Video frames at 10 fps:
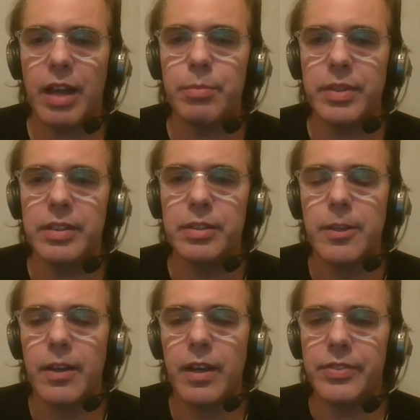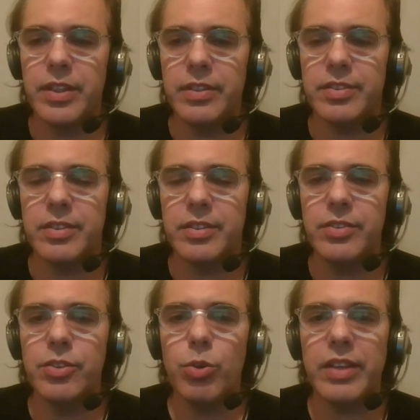I mean,
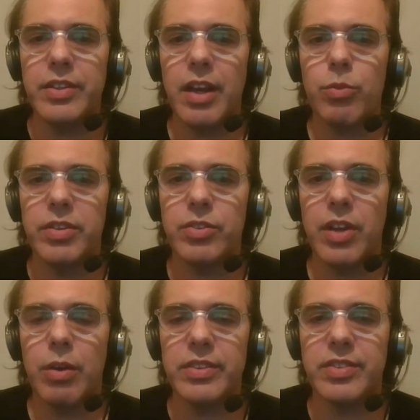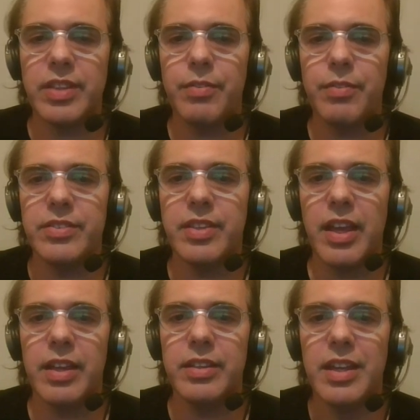this new idea question ourselves and
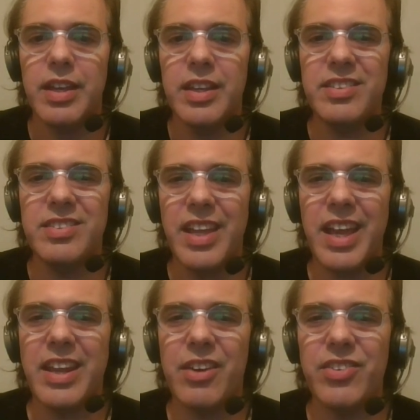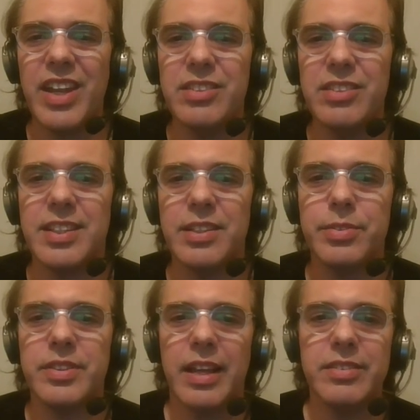say, is there a real
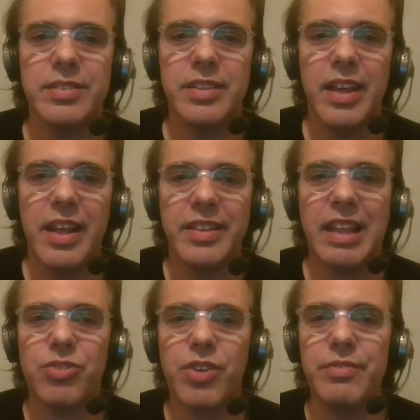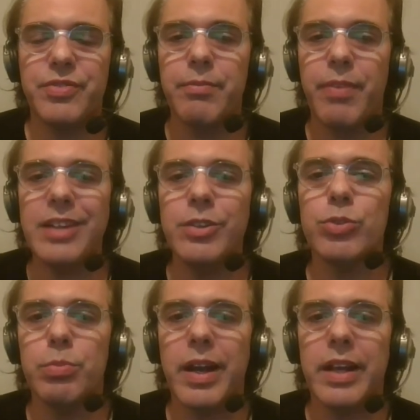substance that transfer value
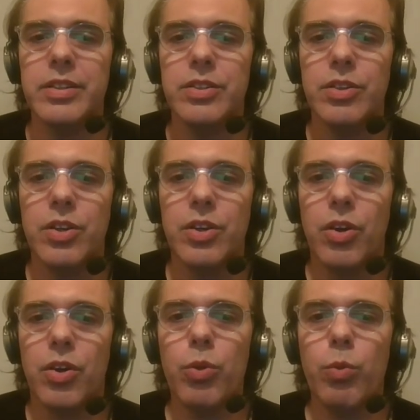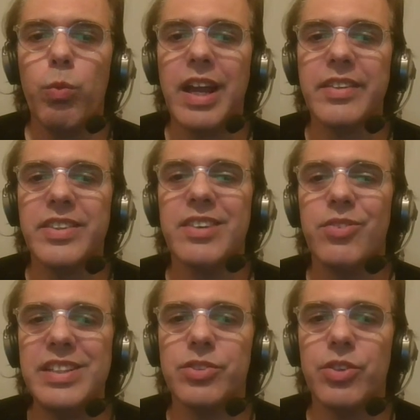to money? Or what are the
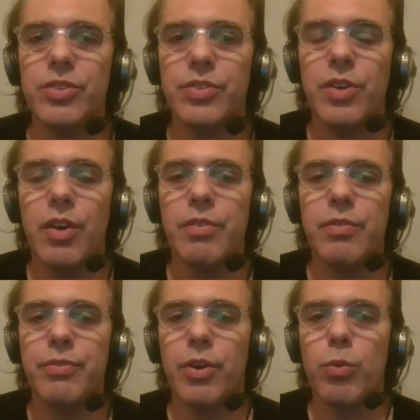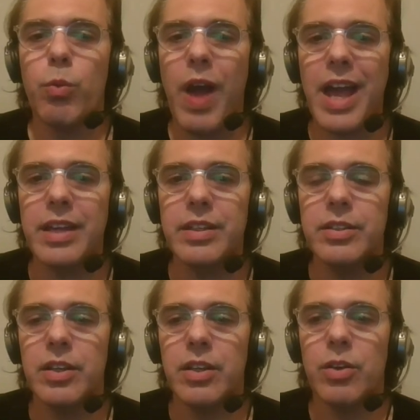reasons for why
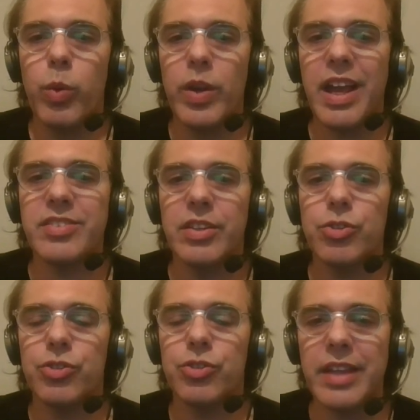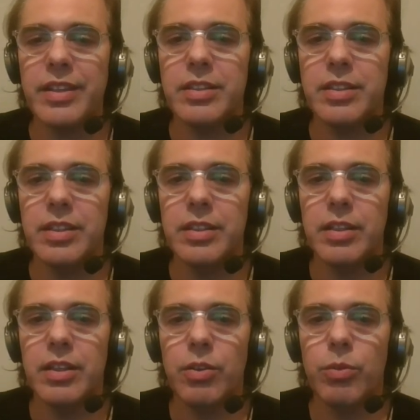we as a society,
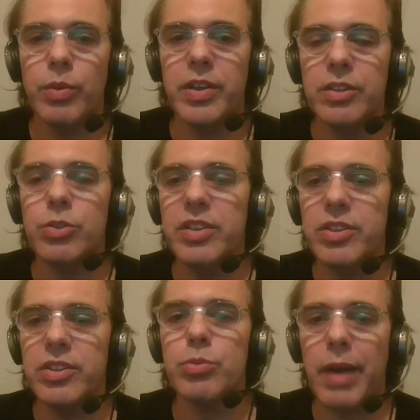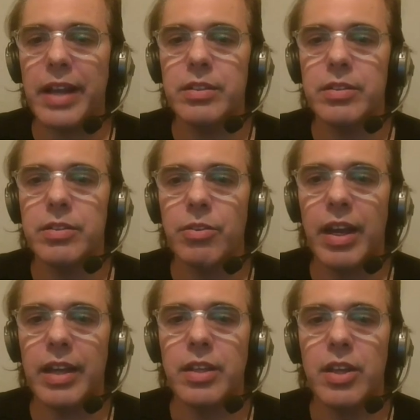we need to issue money,
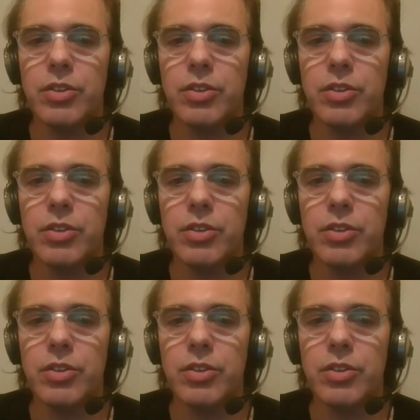right?